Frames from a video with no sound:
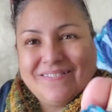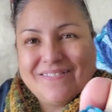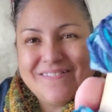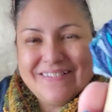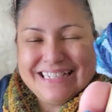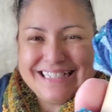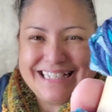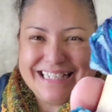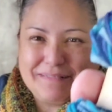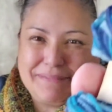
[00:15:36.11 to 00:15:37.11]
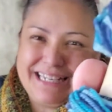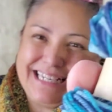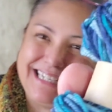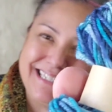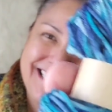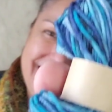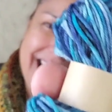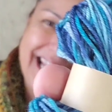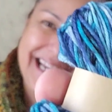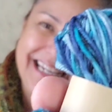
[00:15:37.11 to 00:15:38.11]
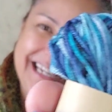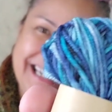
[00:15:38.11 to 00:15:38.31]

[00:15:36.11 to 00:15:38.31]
Oh, and a little bitty little ting.